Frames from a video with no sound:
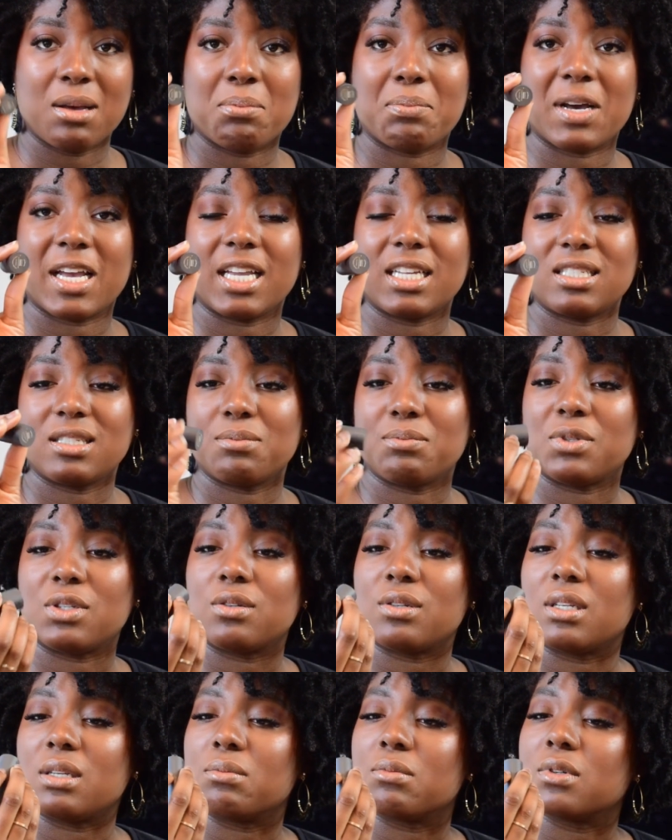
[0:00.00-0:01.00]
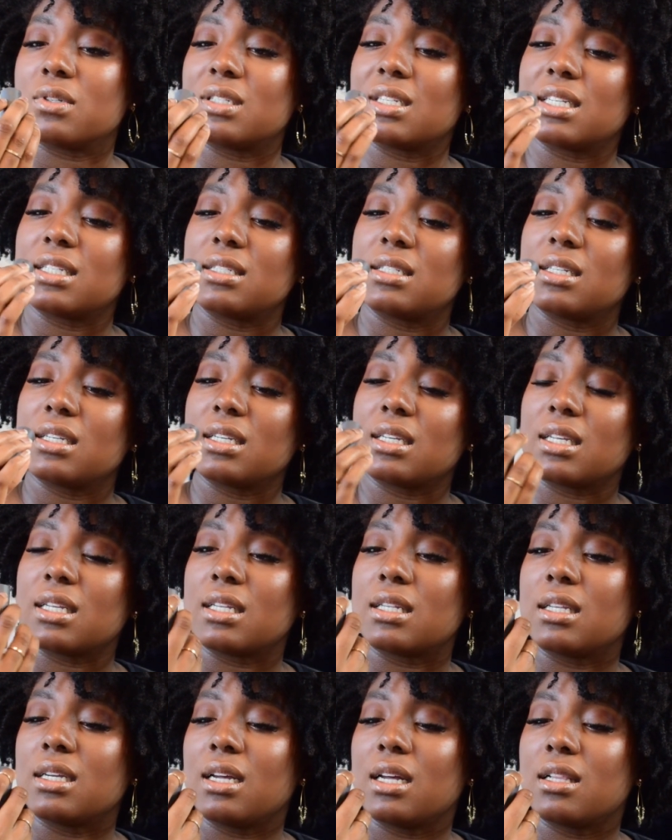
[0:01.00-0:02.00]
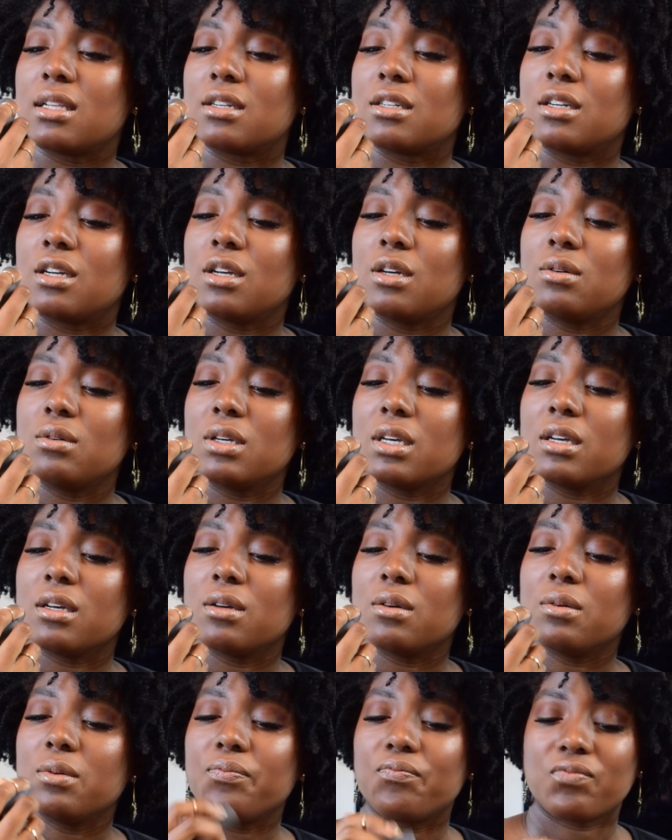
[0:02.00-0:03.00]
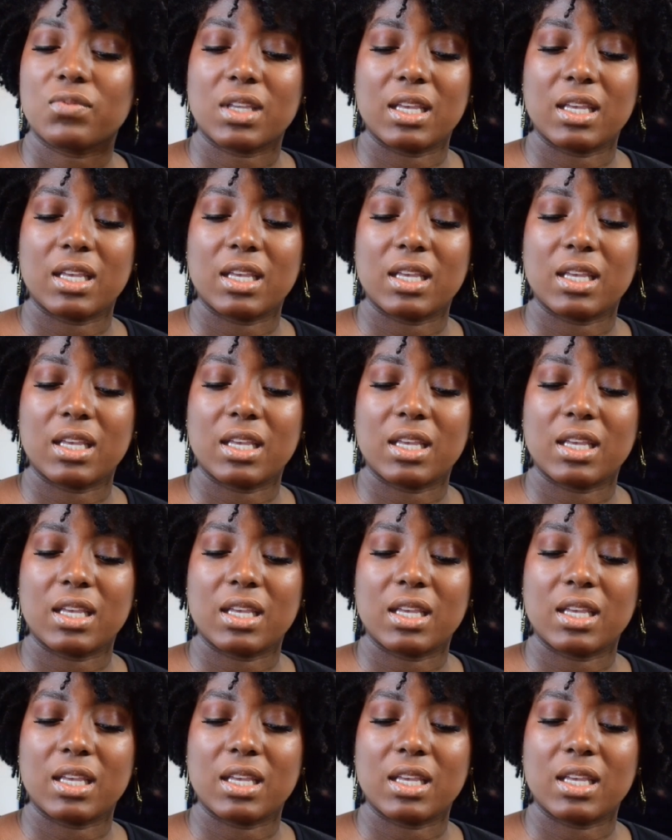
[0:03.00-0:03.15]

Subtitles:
Bite Beauty Multi-Stick in the color Cocoa.